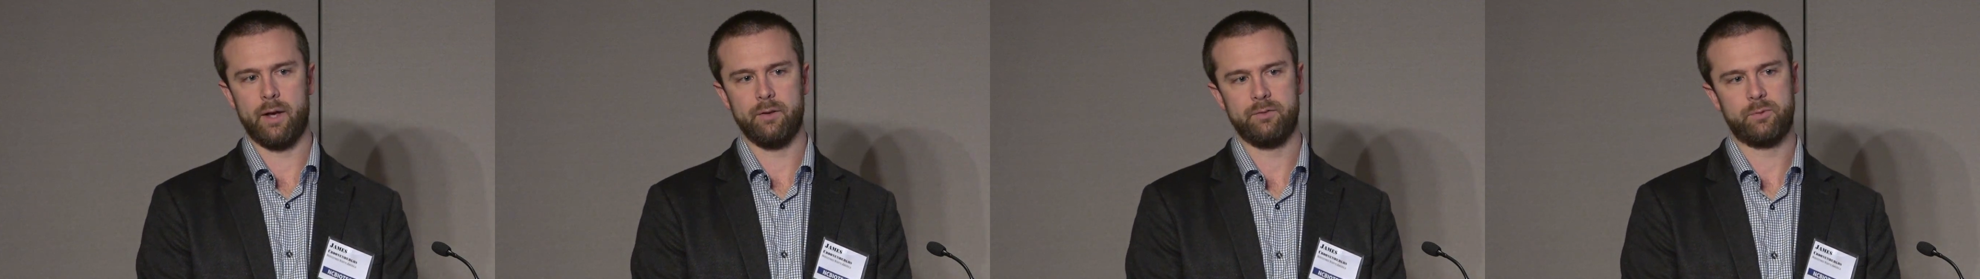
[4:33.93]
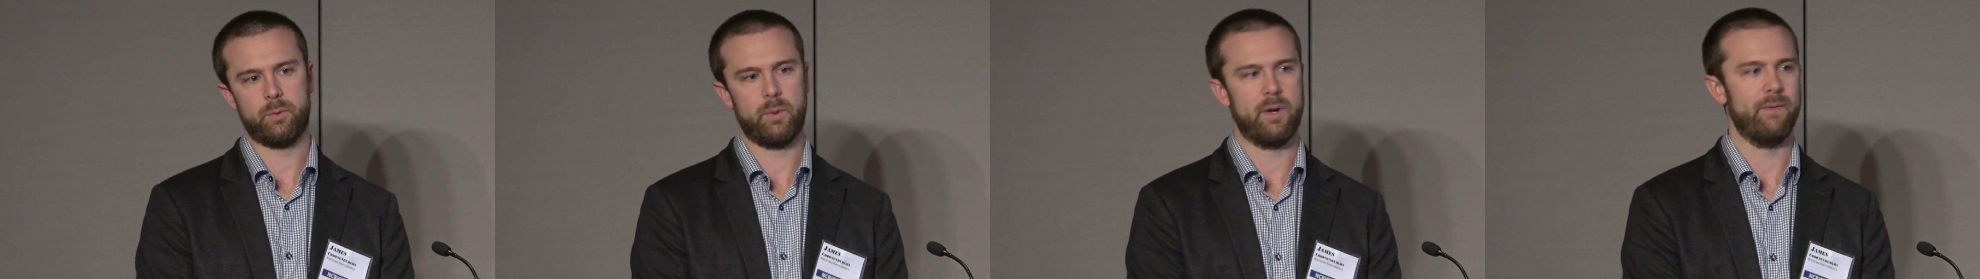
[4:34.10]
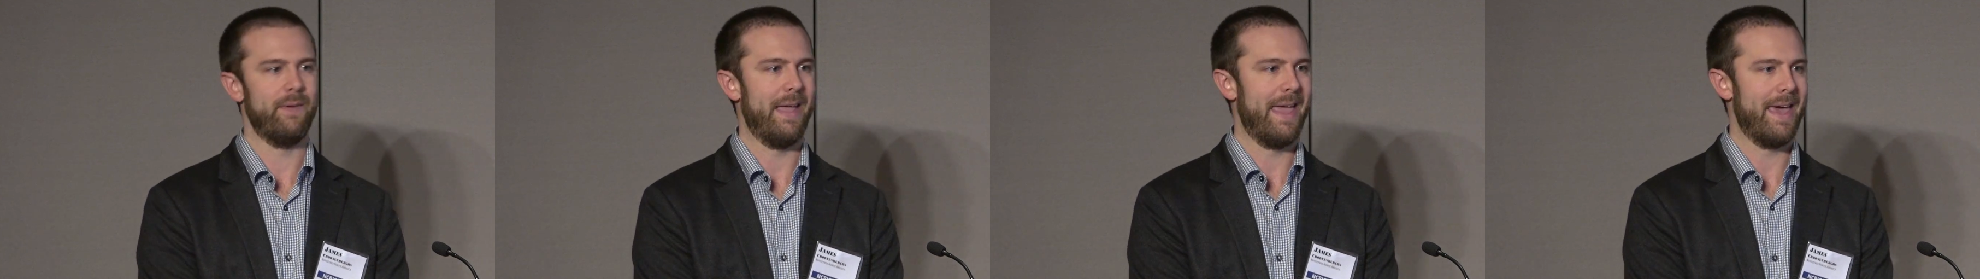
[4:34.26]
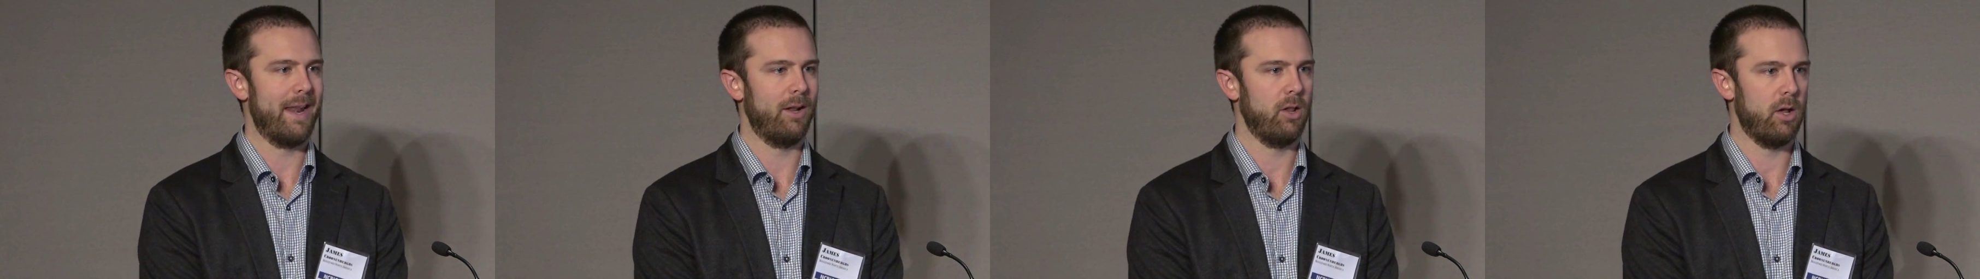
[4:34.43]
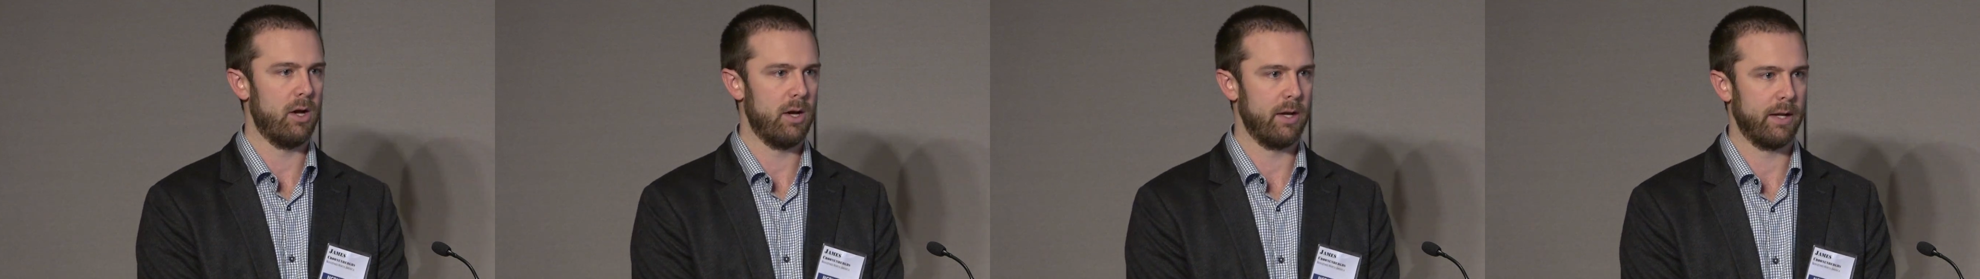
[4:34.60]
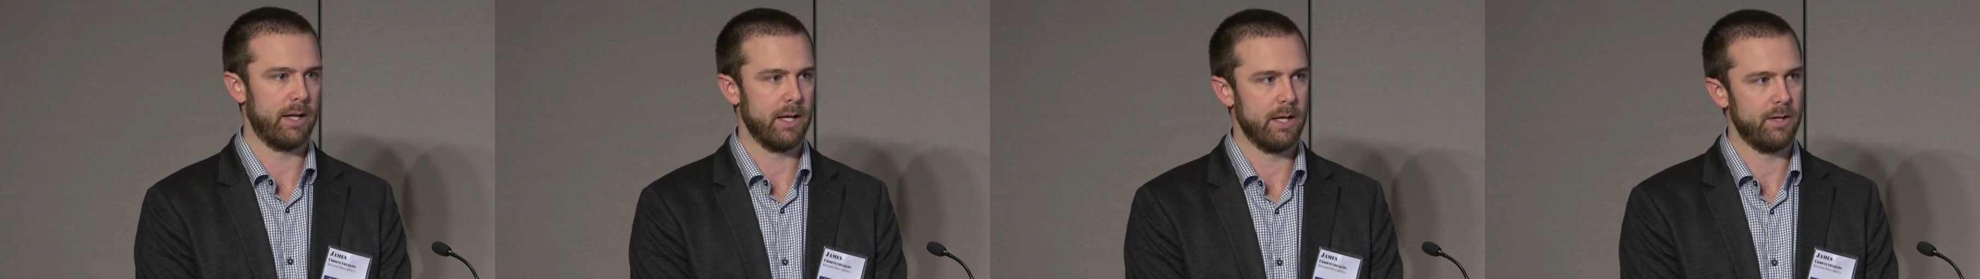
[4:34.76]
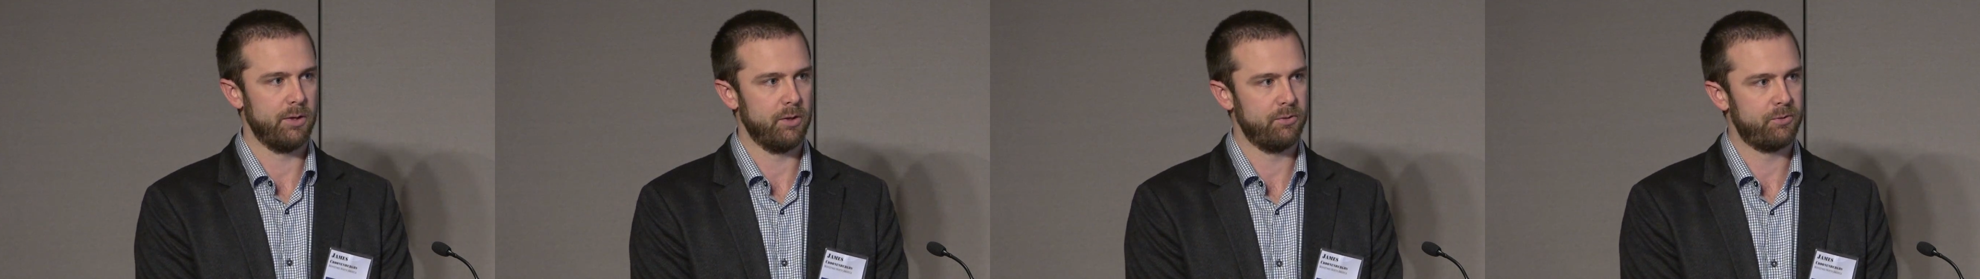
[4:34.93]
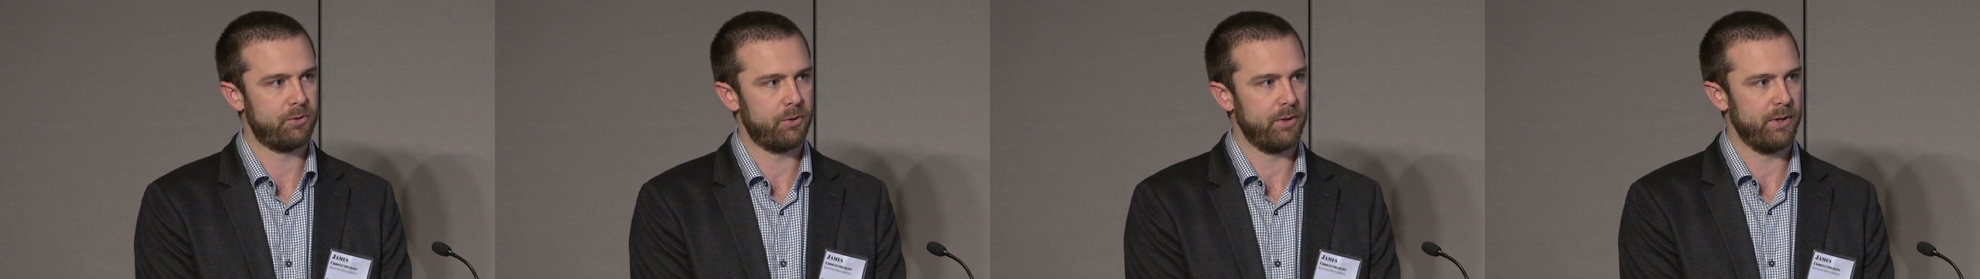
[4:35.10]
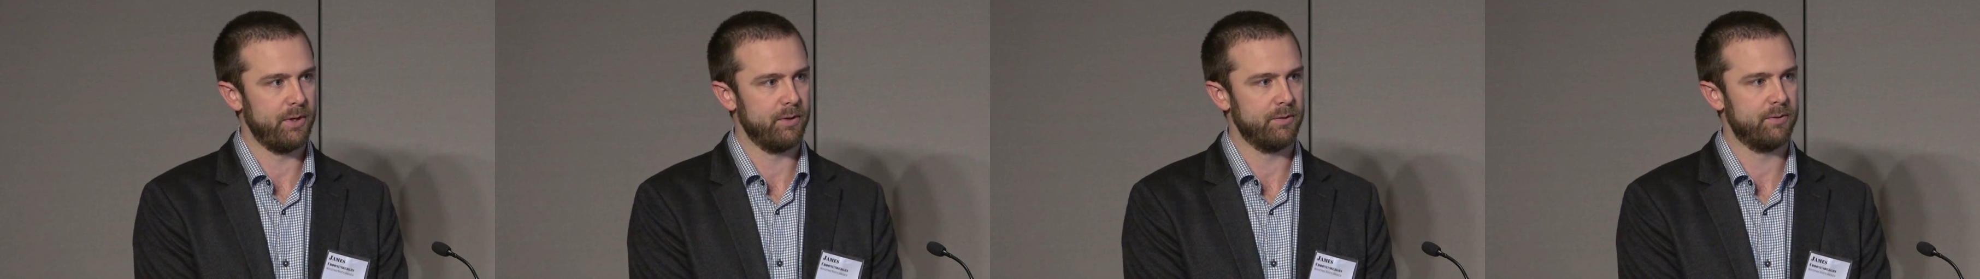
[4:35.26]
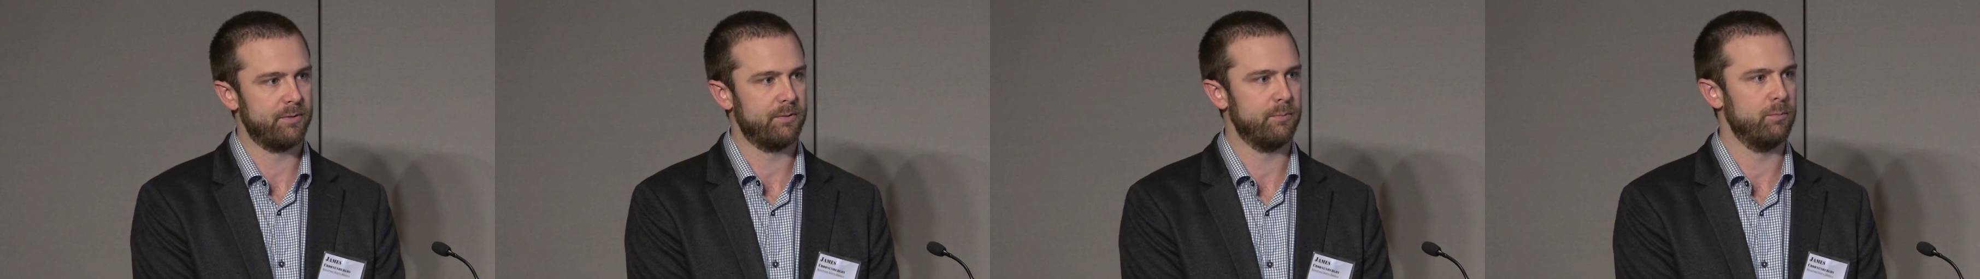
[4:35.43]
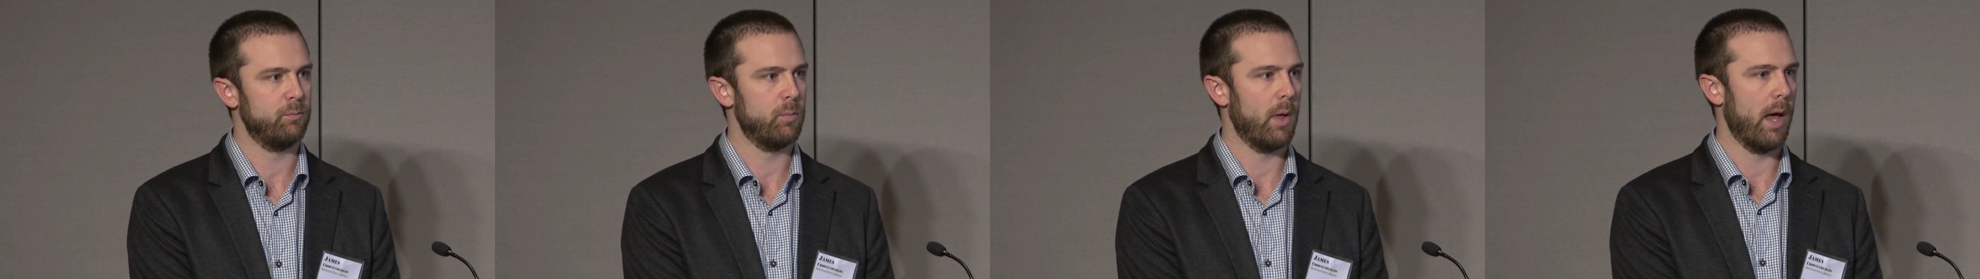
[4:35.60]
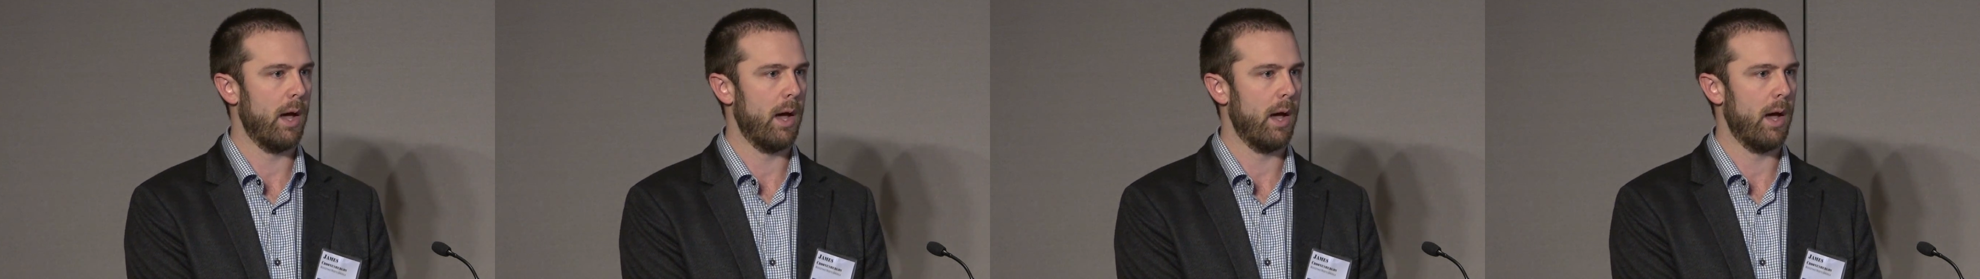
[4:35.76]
sort of analog industries,